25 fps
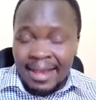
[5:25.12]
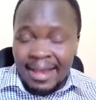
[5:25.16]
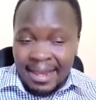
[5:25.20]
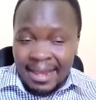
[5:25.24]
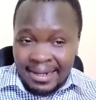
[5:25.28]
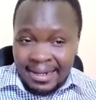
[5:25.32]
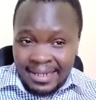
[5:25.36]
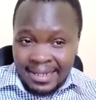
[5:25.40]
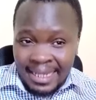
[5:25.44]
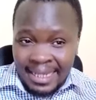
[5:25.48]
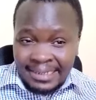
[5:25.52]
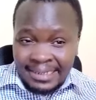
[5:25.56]

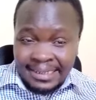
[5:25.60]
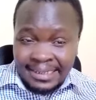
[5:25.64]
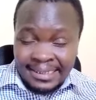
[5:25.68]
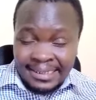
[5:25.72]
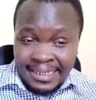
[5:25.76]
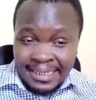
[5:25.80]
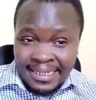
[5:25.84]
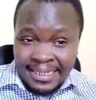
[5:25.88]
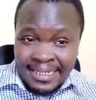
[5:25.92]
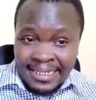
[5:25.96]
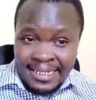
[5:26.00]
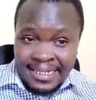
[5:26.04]
And just as
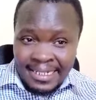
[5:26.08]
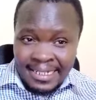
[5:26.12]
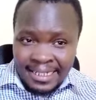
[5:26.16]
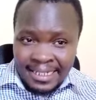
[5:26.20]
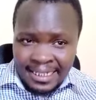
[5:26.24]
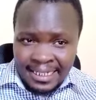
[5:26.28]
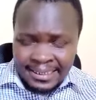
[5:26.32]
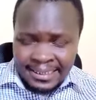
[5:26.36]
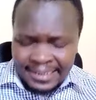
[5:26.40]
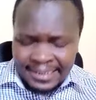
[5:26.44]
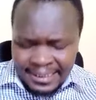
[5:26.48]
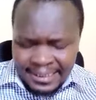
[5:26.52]
I did
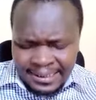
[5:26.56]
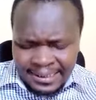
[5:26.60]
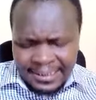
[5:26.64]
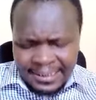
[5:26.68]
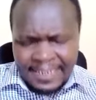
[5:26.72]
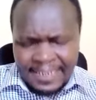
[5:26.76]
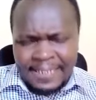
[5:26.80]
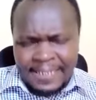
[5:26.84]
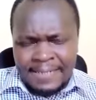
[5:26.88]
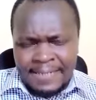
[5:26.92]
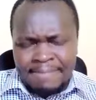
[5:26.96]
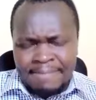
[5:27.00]
indicate
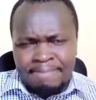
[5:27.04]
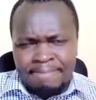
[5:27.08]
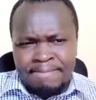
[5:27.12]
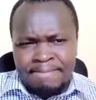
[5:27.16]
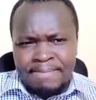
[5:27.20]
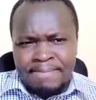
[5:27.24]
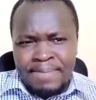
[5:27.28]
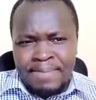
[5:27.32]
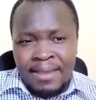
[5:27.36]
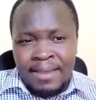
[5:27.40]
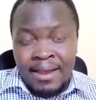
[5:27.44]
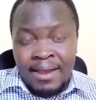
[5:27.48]
yesterday,
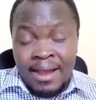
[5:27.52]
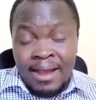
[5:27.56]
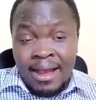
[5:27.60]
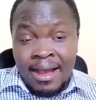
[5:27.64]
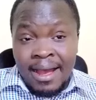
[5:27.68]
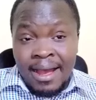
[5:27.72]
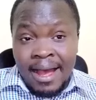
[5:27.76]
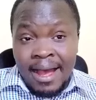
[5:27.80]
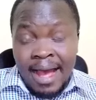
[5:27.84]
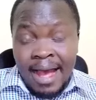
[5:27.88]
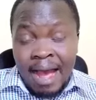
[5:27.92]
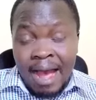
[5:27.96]

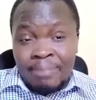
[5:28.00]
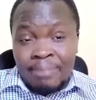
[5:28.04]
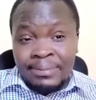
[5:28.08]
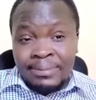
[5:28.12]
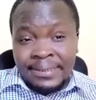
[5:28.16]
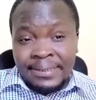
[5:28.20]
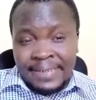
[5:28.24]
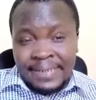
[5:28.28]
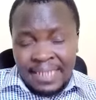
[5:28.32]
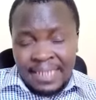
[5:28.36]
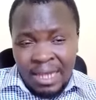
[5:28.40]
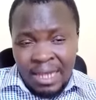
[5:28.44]
I'm
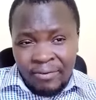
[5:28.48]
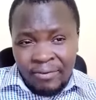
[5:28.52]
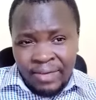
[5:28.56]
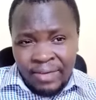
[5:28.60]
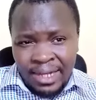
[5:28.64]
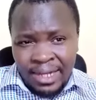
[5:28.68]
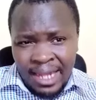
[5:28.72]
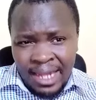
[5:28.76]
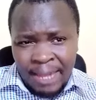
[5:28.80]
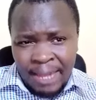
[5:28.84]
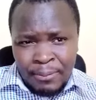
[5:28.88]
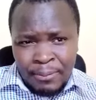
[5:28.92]
seeing a
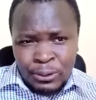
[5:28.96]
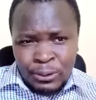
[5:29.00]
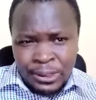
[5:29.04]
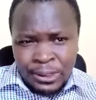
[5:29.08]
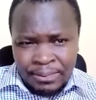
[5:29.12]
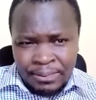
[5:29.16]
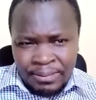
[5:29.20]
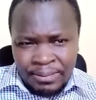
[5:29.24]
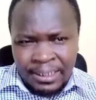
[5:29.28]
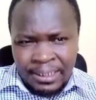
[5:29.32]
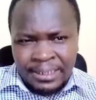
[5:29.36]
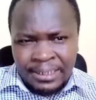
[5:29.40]
very high
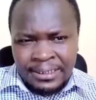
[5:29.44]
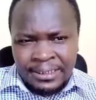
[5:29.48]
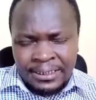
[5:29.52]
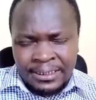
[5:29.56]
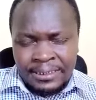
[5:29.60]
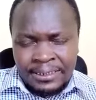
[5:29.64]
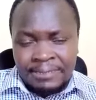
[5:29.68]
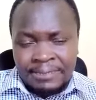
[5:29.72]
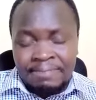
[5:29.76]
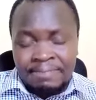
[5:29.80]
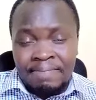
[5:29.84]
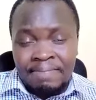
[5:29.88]

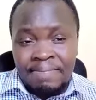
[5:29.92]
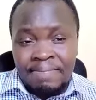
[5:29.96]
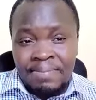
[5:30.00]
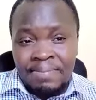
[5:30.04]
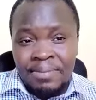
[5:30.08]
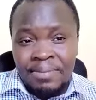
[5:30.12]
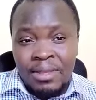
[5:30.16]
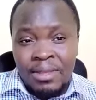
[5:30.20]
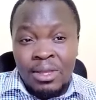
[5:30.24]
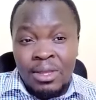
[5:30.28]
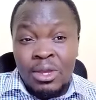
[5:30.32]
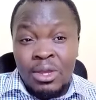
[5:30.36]
possibility
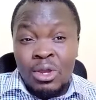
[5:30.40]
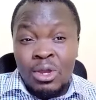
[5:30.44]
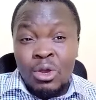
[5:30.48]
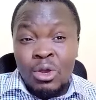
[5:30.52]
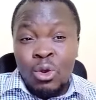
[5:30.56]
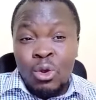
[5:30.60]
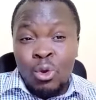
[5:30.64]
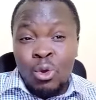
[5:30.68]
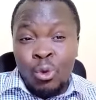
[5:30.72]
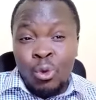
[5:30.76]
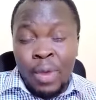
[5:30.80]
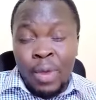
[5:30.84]

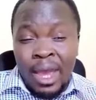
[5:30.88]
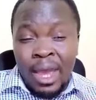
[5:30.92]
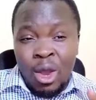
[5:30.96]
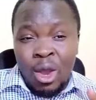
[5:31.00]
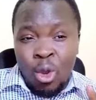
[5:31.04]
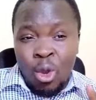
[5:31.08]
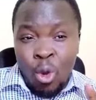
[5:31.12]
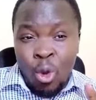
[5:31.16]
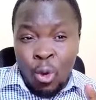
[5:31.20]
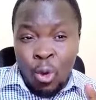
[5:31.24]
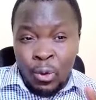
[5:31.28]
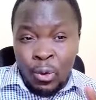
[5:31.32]
where
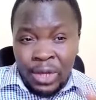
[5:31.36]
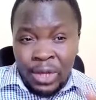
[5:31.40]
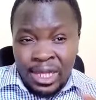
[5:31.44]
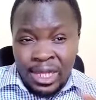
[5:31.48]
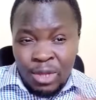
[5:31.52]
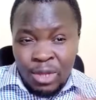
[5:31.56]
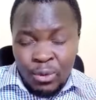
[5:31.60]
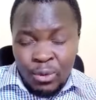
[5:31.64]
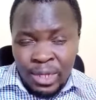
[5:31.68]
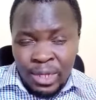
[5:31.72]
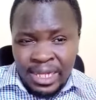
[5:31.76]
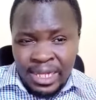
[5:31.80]

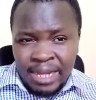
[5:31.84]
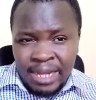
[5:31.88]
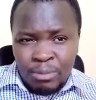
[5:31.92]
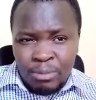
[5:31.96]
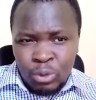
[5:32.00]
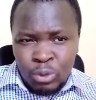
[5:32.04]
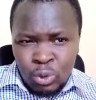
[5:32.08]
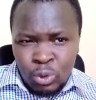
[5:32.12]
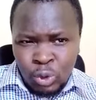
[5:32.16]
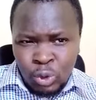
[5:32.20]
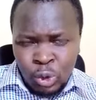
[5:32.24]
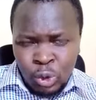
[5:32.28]
already
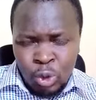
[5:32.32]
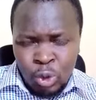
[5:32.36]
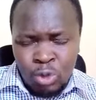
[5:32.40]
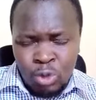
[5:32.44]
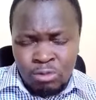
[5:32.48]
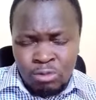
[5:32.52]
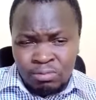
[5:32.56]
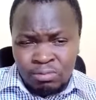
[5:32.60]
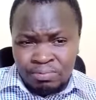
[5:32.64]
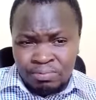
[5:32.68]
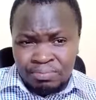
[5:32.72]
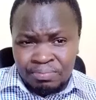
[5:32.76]
William
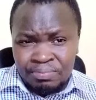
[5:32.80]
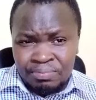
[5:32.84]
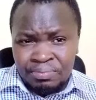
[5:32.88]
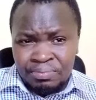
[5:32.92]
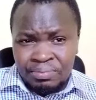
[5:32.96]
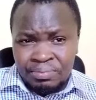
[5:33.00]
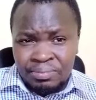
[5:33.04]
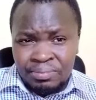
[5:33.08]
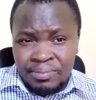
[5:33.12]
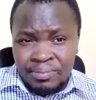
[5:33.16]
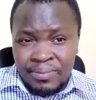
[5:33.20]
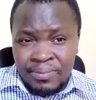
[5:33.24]
Ruto
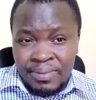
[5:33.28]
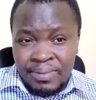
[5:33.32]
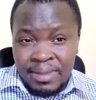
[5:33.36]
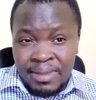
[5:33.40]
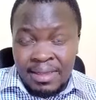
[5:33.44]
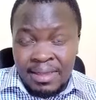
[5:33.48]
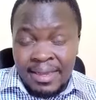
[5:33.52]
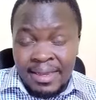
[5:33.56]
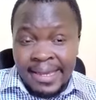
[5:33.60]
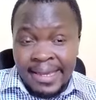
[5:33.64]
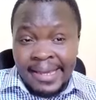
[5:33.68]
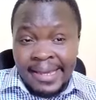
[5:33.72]

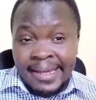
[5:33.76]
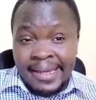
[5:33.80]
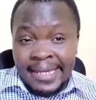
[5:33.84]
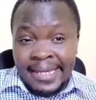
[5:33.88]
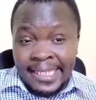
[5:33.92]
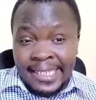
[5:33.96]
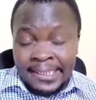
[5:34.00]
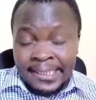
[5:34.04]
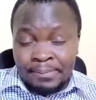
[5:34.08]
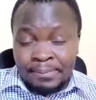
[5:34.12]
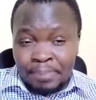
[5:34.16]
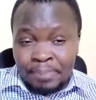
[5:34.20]

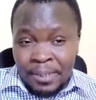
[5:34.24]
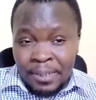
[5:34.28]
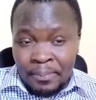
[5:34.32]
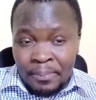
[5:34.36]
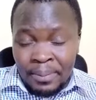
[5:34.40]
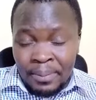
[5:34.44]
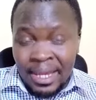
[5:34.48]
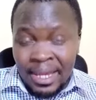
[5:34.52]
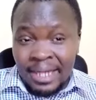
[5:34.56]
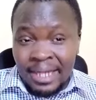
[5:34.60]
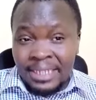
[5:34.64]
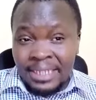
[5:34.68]
is
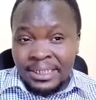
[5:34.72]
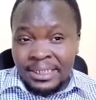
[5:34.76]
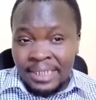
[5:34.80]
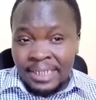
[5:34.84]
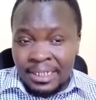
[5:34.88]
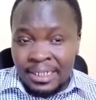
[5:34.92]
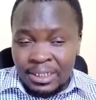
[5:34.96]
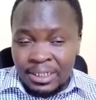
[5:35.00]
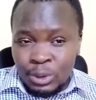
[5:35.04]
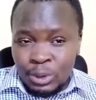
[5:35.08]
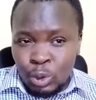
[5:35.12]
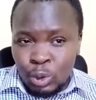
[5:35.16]
preparing
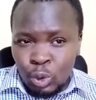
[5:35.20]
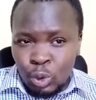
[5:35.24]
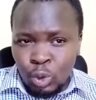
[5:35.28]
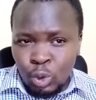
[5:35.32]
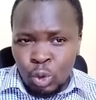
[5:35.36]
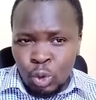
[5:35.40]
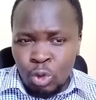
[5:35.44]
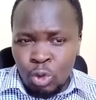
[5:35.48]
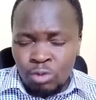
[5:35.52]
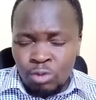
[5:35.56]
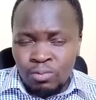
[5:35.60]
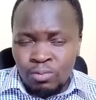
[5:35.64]
Charlene
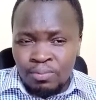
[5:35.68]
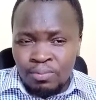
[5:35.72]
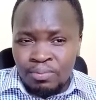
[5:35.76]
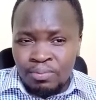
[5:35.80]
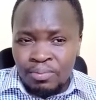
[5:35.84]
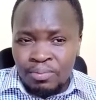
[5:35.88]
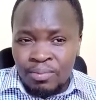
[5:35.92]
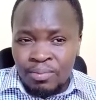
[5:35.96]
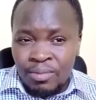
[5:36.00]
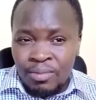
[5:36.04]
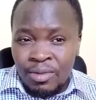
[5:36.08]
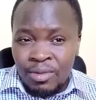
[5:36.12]
Ruto
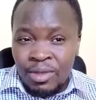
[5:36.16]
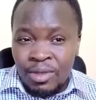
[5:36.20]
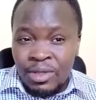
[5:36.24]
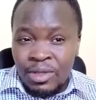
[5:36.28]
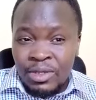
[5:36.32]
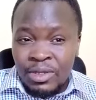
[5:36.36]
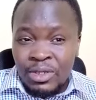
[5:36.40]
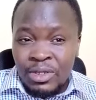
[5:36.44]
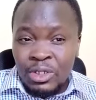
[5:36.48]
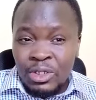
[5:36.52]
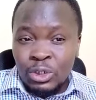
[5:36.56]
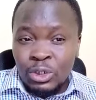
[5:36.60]

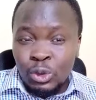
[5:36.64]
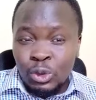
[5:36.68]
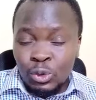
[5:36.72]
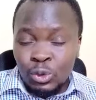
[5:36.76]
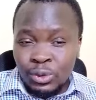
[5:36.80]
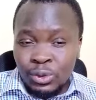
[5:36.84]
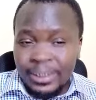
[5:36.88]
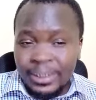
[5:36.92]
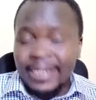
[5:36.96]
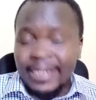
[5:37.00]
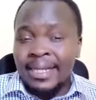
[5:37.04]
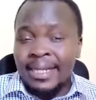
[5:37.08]

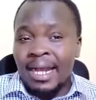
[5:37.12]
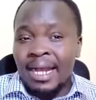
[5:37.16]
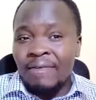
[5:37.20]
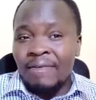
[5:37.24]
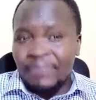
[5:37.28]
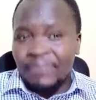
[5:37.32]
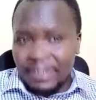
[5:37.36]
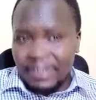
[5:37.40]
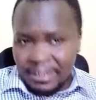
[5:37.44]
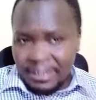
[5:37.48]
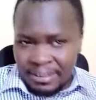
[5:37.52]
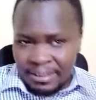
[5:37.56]
to take
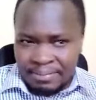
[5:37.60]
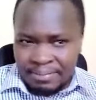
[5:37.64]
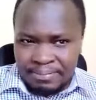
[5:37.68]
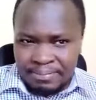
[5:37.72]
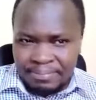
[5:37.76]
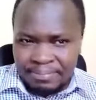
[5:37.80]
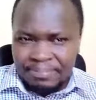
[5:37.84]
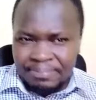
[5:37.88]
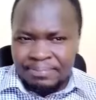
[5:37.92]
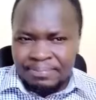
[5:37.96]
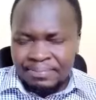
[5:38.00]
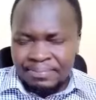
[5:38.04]
after
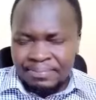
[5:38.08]
him.